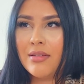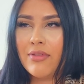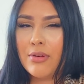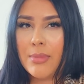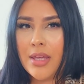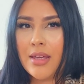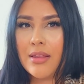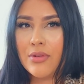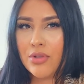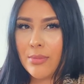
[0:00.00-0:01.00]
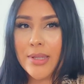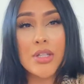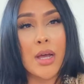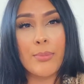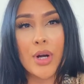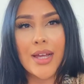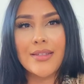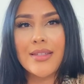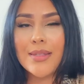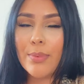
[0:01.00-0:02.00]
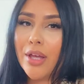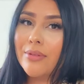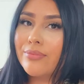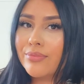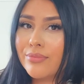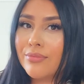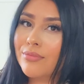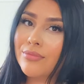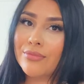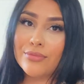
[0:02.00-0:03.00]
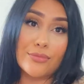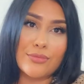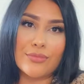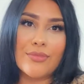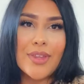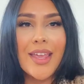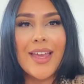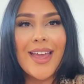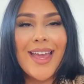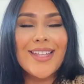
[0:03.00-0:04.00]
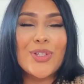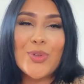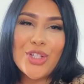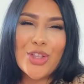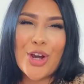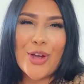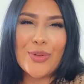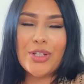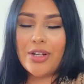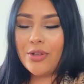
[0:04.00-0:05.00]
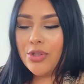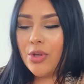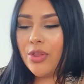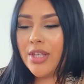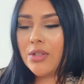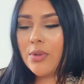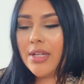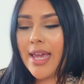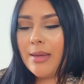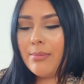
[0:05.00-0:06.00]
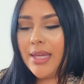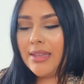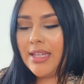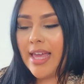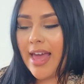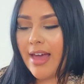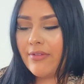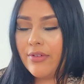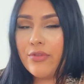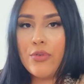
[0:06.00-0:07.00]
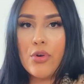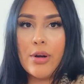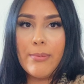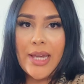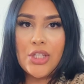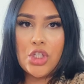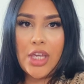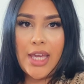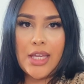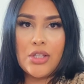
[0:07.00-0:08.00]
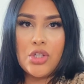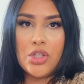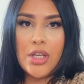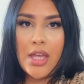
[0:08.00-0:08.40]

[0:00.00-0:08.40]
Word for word: for me. Those are my top brands, but mm, to each their own, you know? So this one I mainly have for my change.